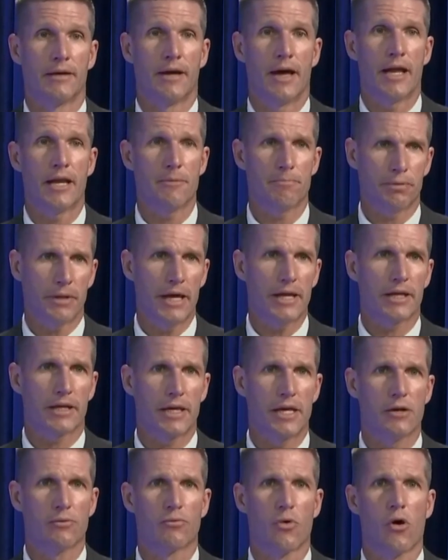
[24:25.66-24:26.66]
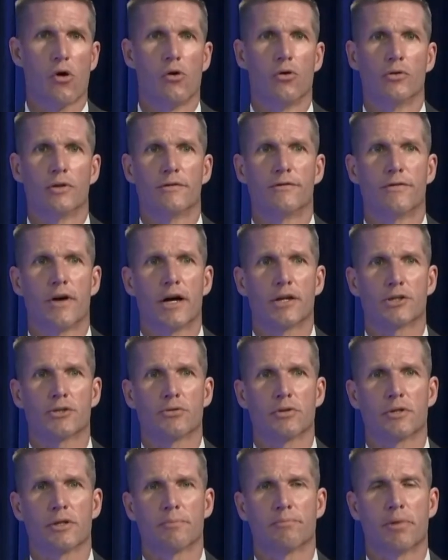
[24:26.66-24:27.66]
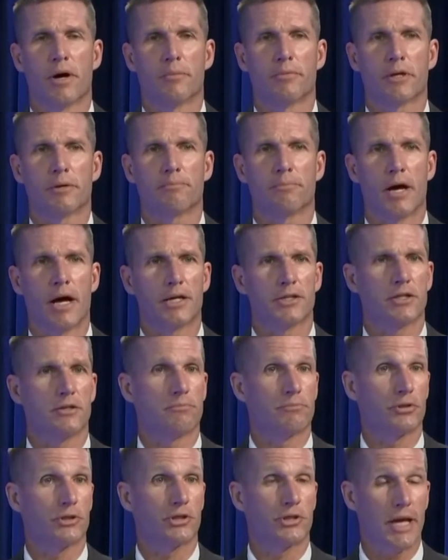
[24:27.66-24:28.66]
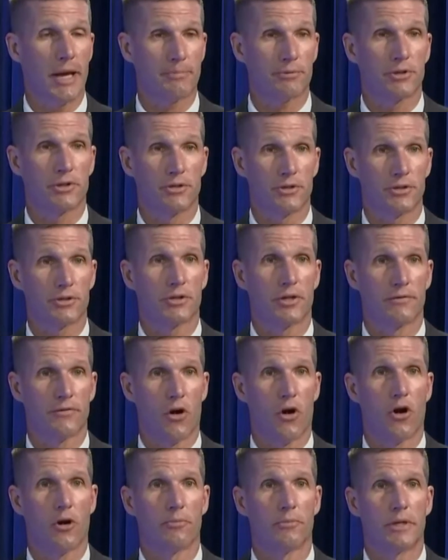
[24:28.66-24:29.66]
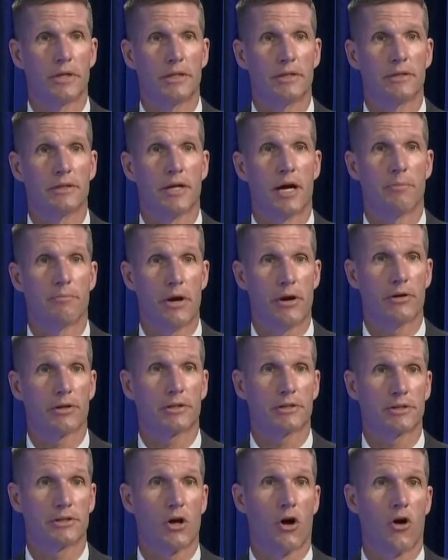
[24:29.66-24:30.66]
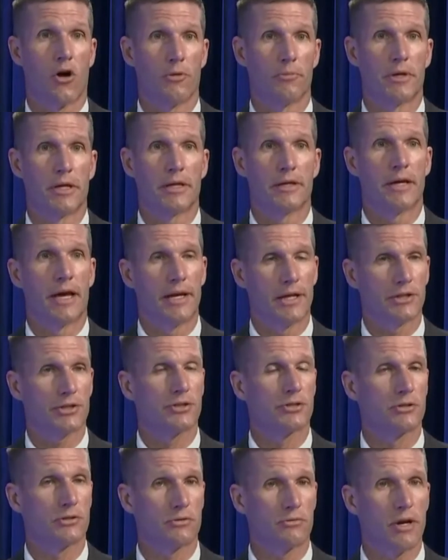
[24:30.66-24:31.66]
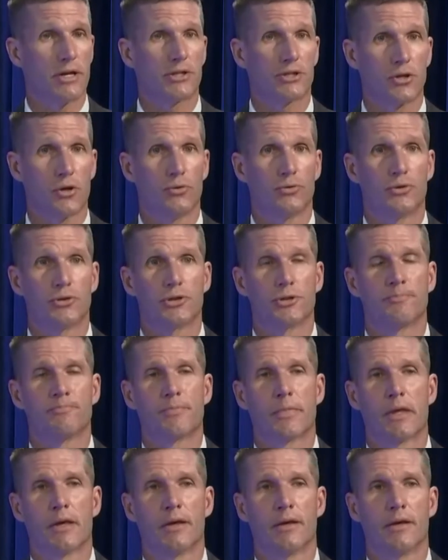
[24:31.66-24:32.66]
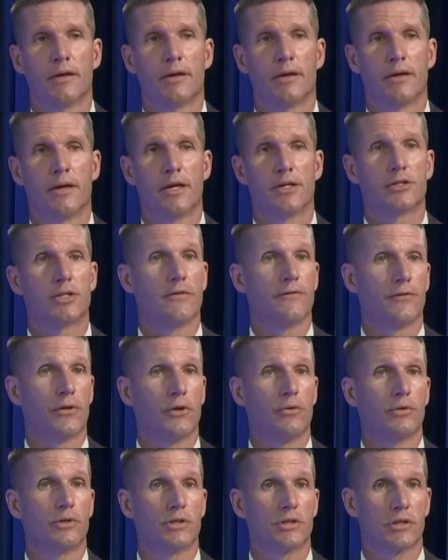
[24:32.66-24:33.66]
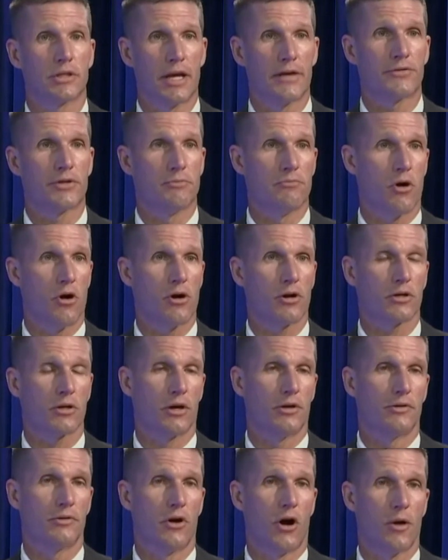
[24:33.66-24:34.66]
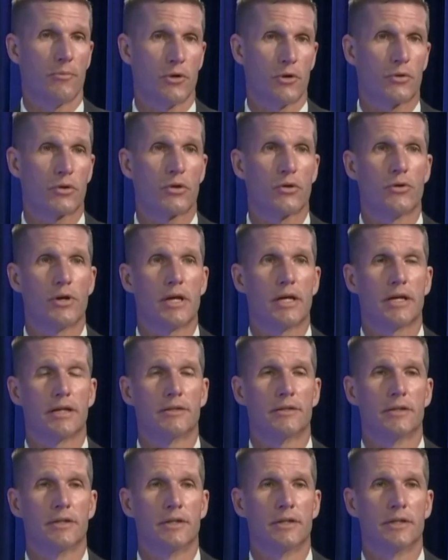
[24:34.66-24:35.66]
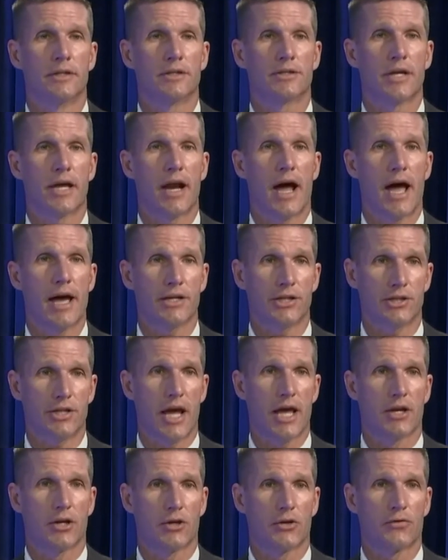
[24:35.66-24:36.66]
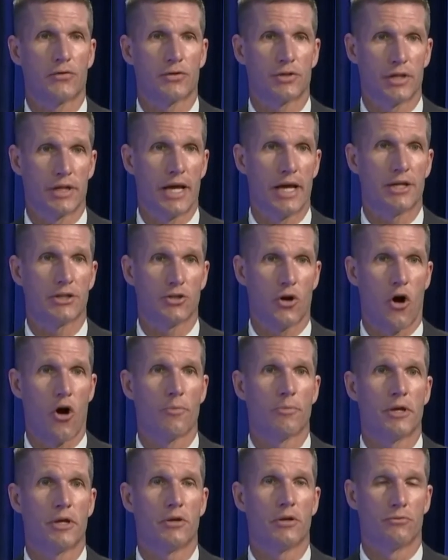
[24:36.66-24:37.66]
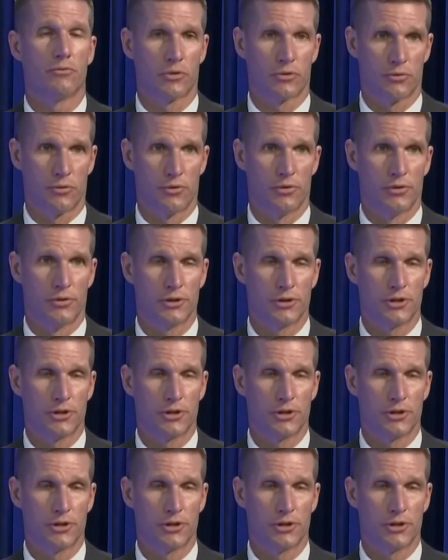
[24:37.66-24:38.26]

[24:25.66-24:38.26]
and he played a key role in fostering the public positive perceptions of Army, America's Army, and its great soldiers. His influence left a mark on Army recruiting and set high standards for today's Army recruit.